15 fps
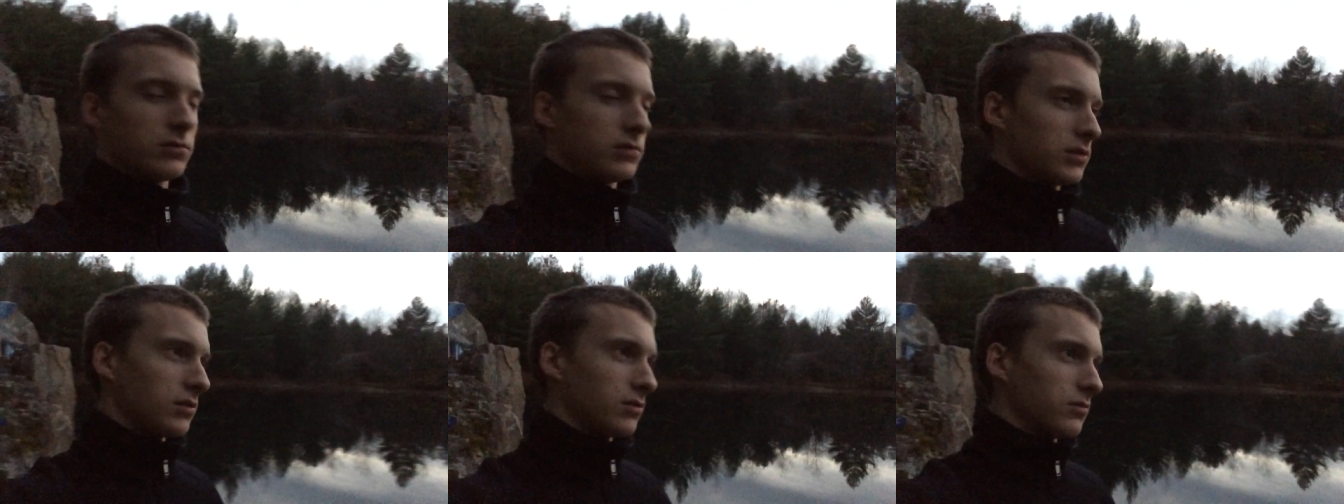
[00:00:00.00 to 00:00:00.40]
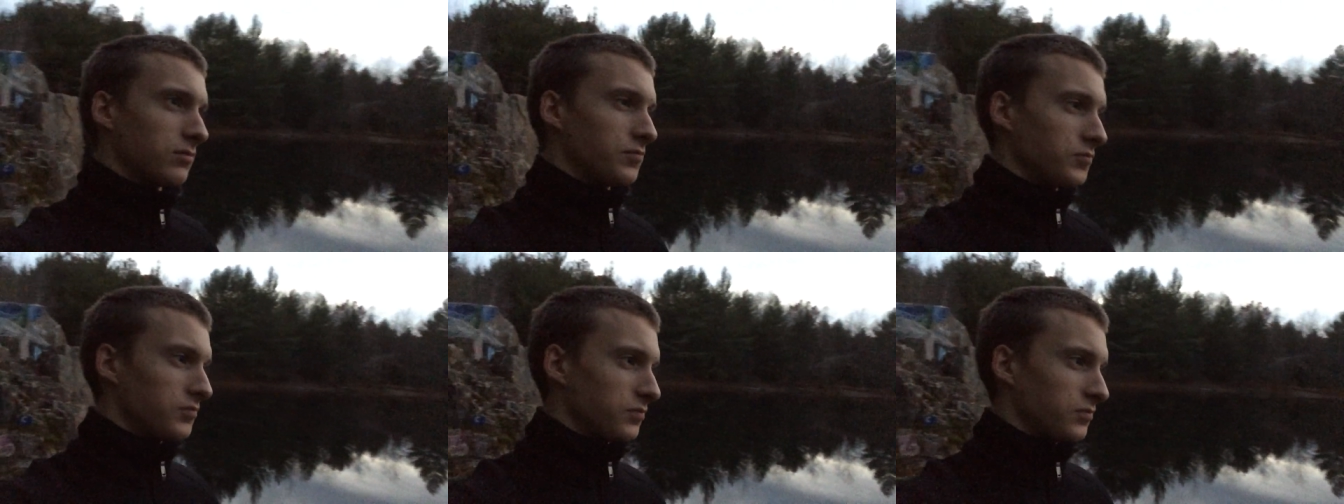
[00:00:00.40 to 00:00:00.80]
So
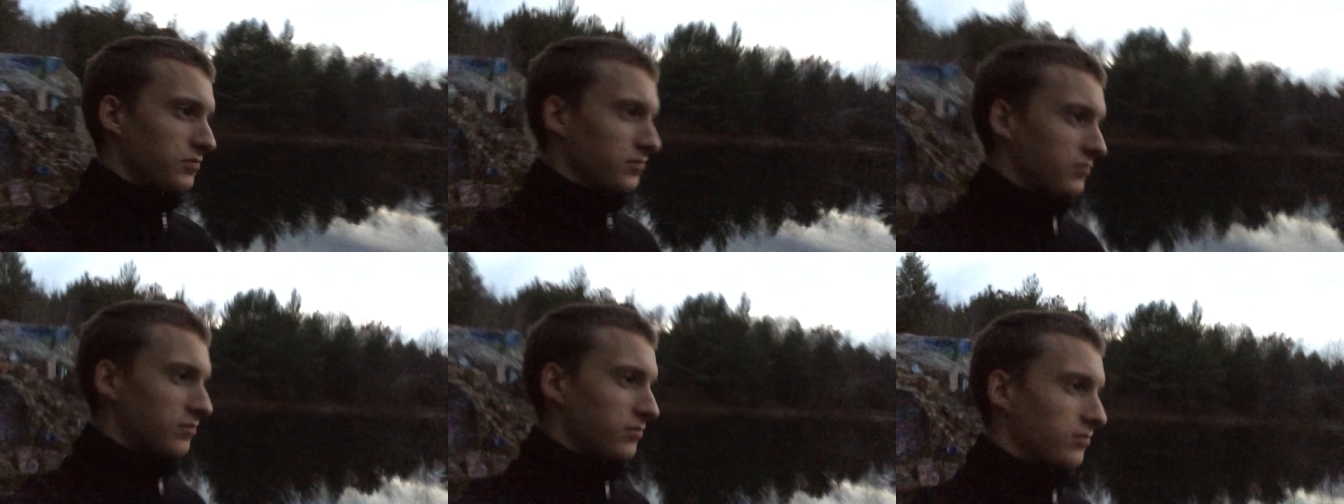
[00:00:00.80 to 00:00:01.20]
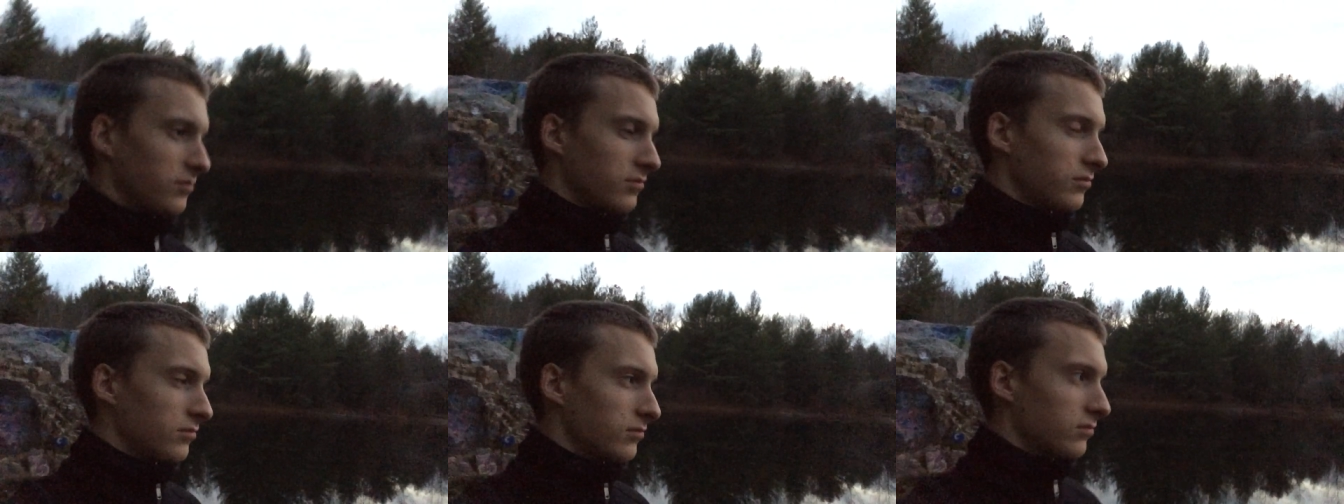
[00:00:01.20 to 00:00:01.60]

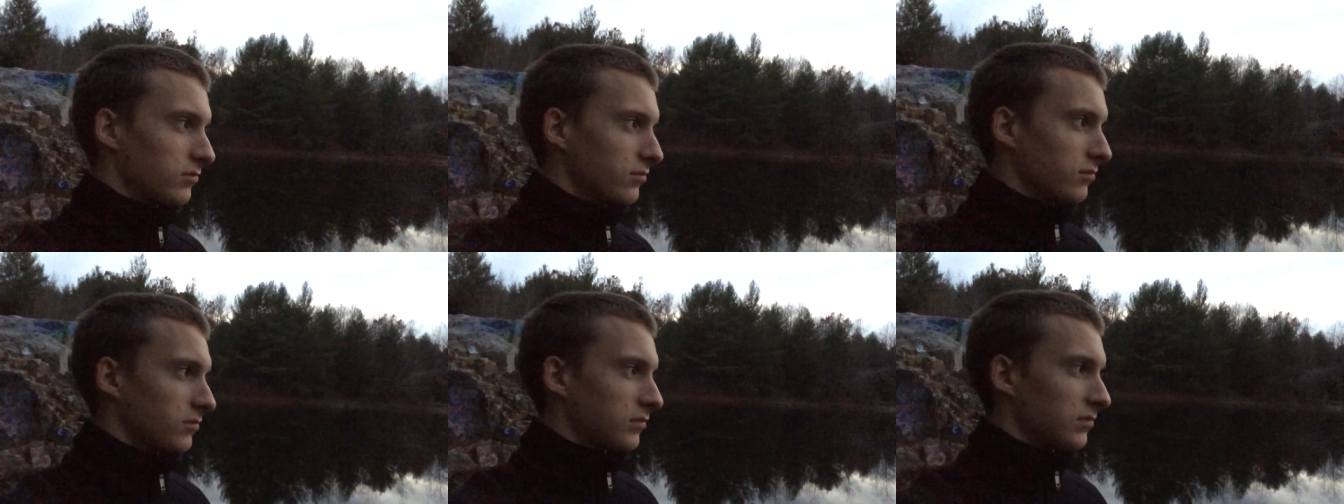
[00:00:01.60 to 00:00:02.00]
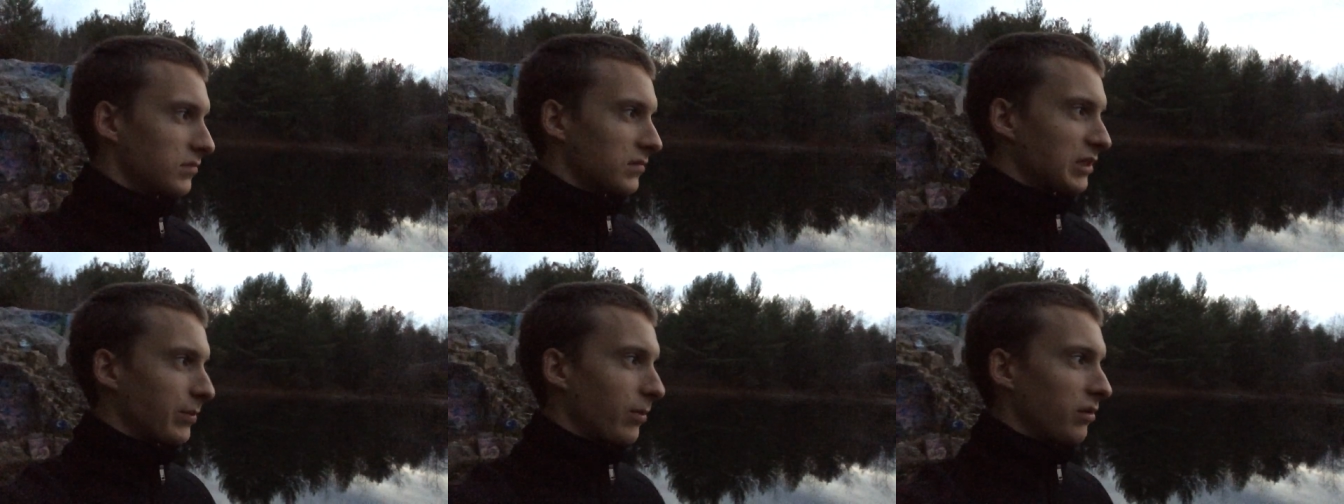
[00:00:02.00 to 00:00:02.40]

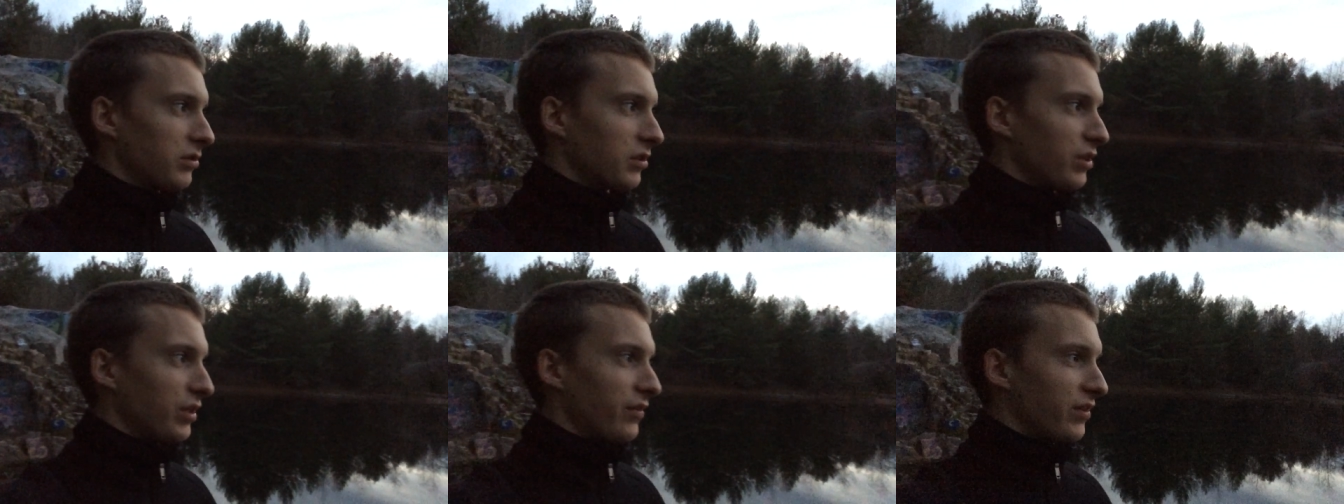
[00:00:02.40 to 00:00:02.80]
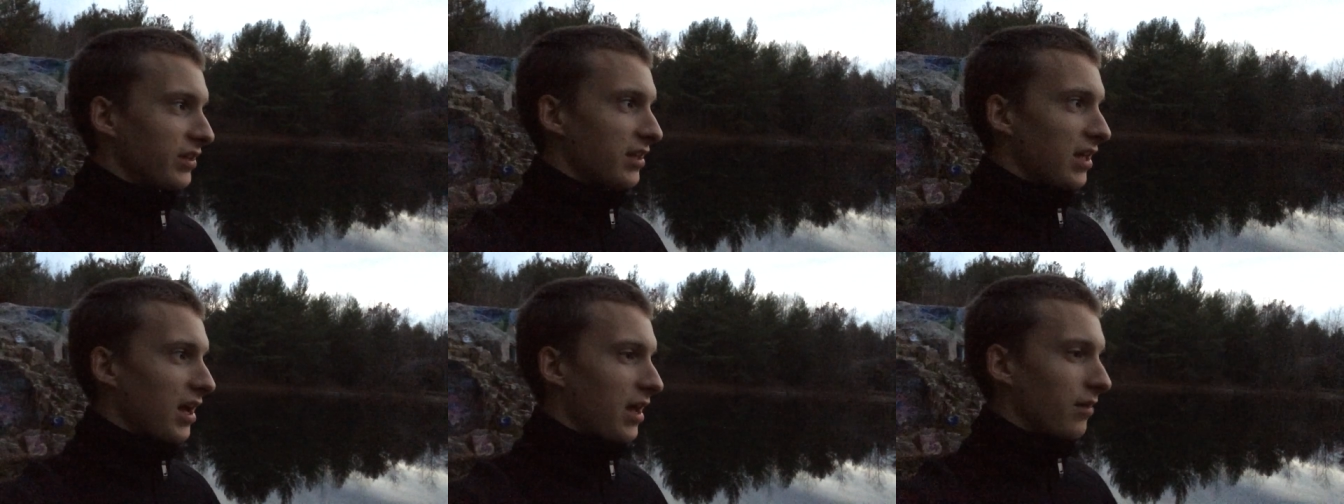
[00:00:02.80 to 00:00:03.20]
I suppose I'll leave it
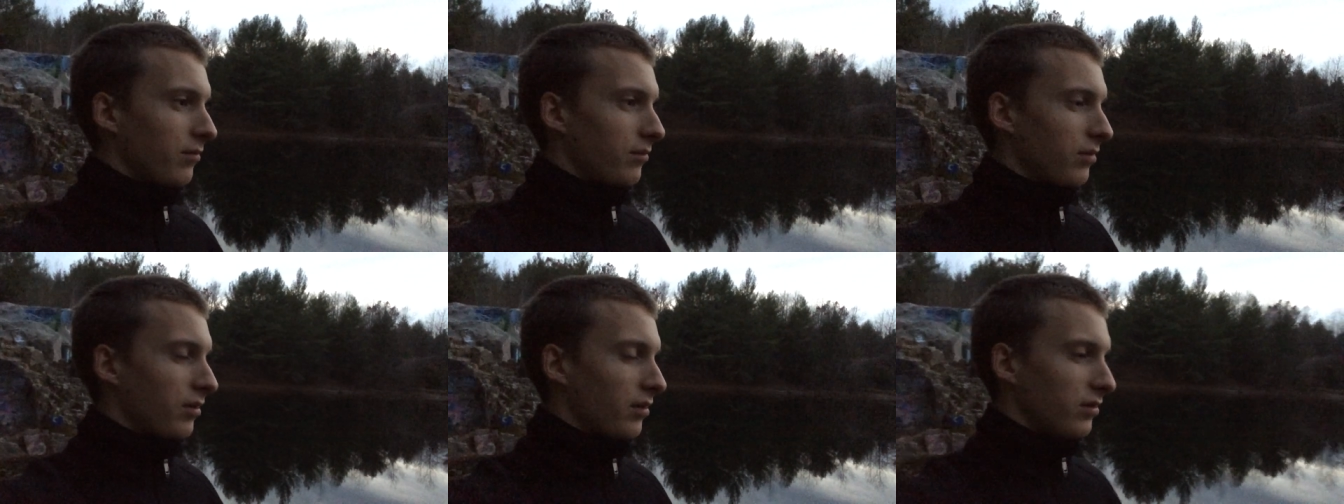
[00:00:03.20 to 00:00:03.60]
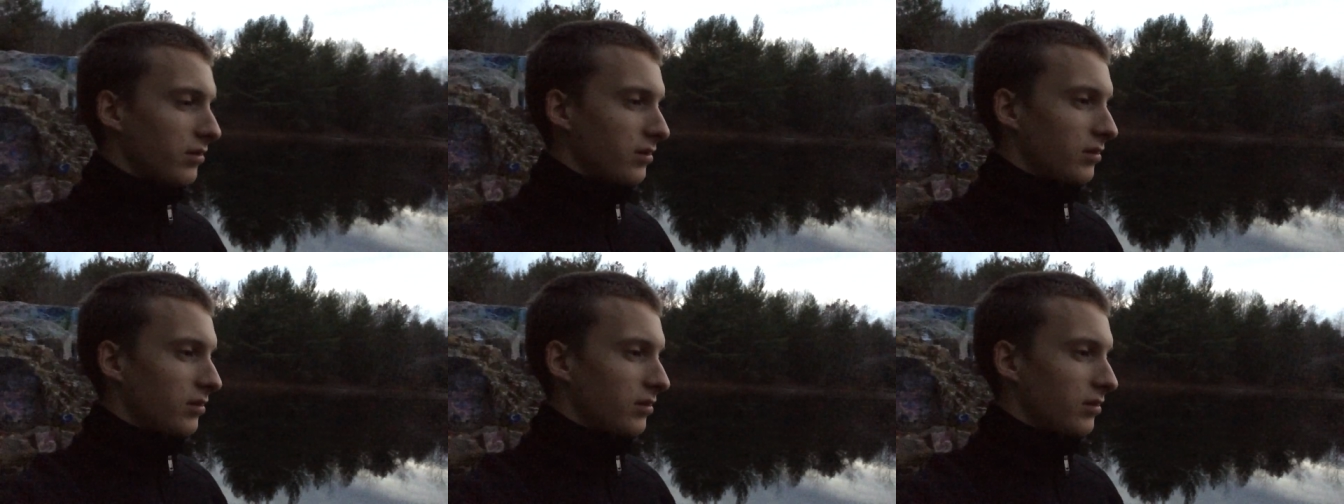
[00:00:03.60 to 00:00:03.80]
at that, but